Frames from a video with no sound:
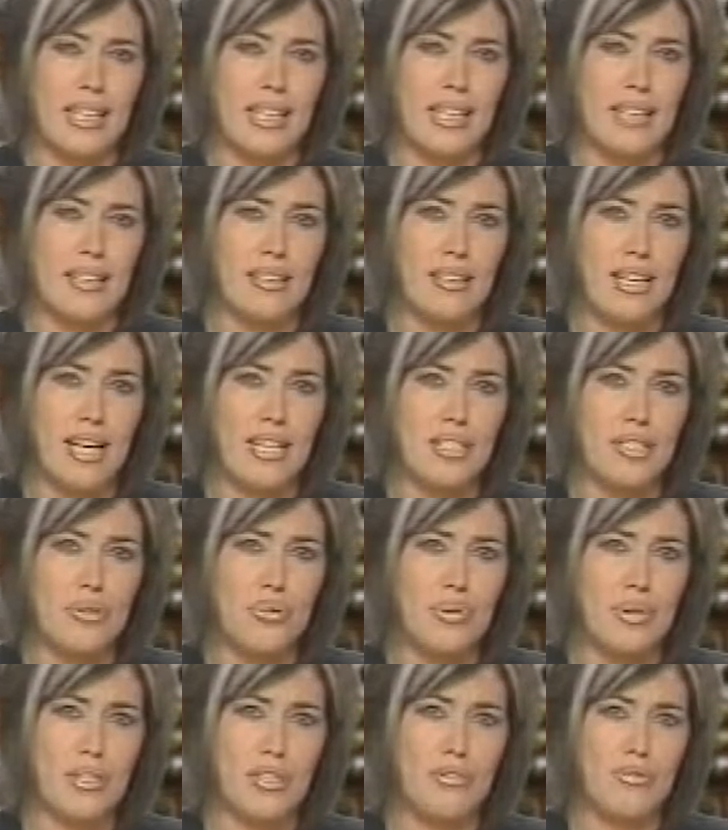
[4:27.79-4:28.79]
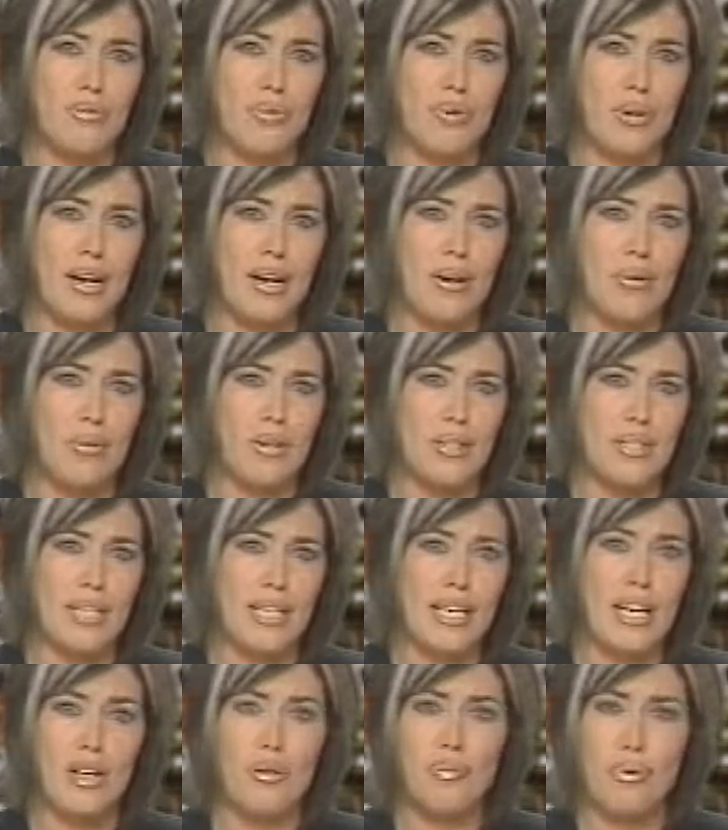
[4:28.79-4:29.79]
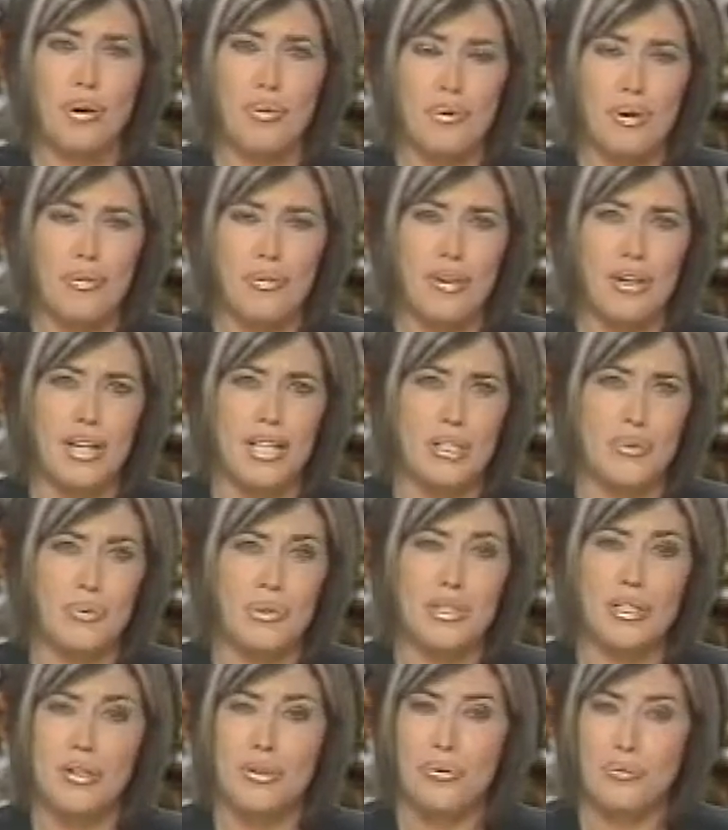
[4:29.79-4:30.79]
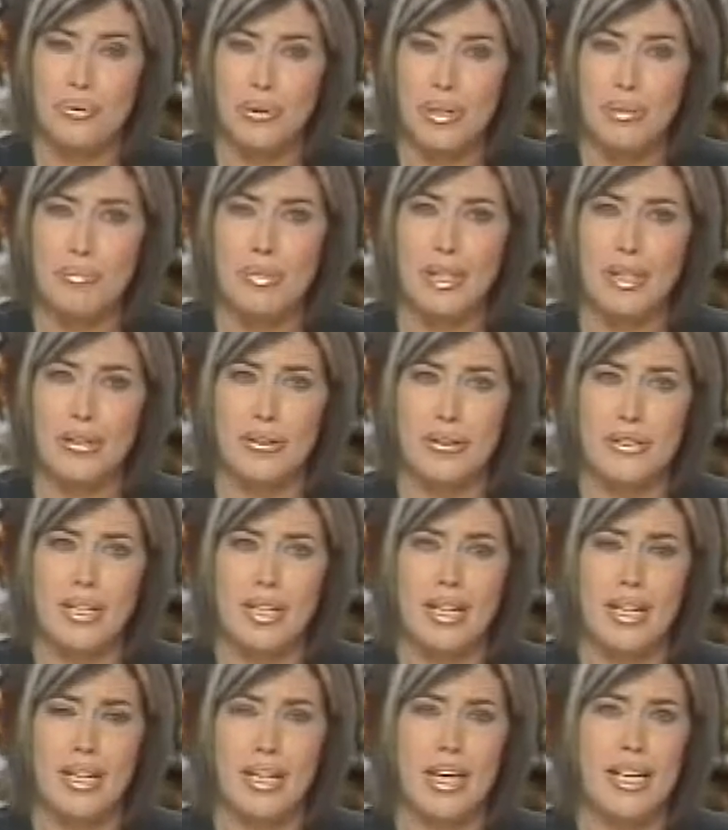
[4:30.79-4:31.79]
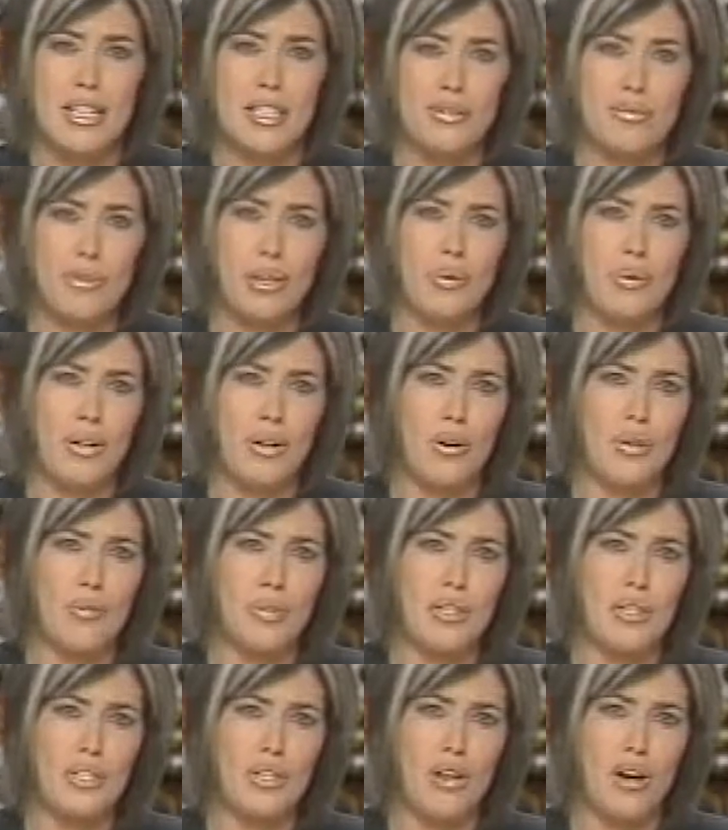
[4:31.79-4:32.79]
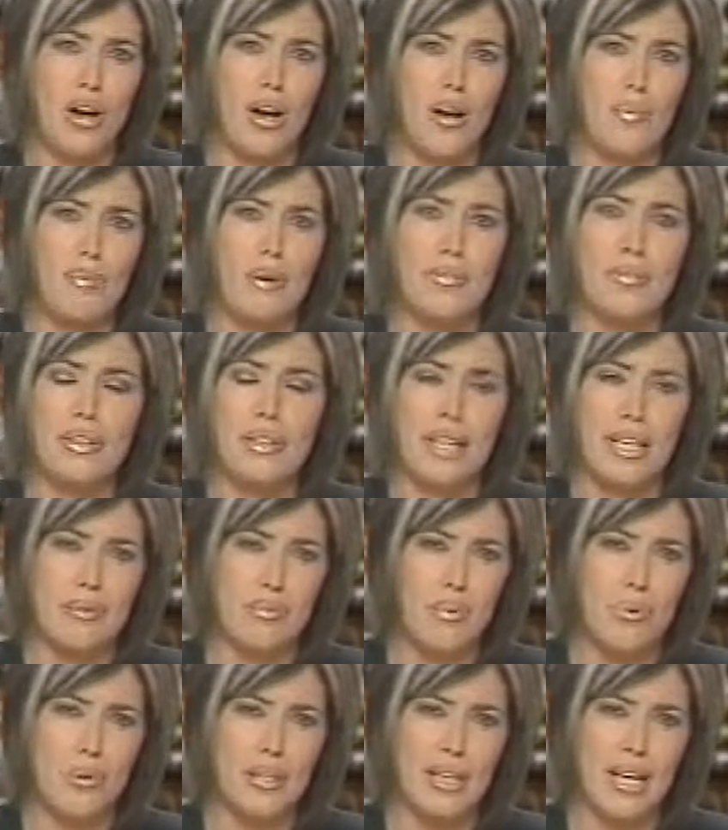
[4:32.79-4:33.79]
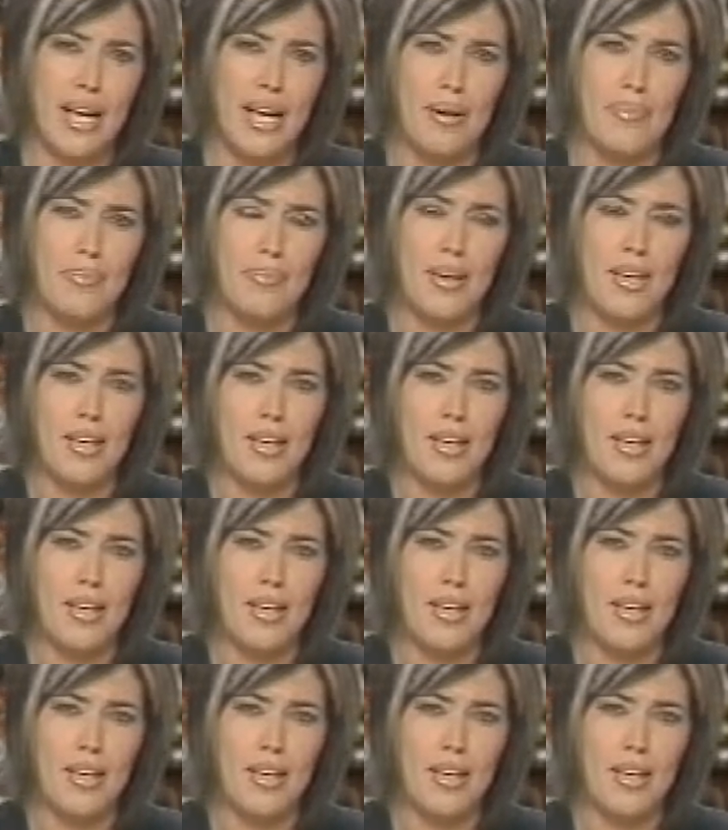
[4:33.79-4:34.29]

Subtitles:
In the last 24 hours, the Elbow River has risen 3 meters and is flowing over the top of Glenmore Dam.